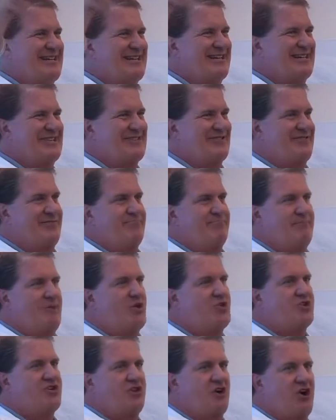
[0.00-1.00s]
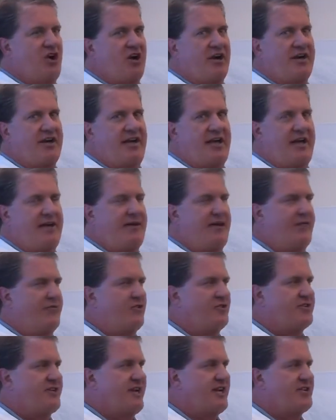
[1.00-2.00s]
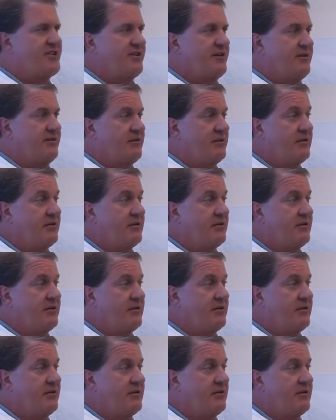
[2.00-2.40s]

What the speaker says: at a certain motion arc and rotation.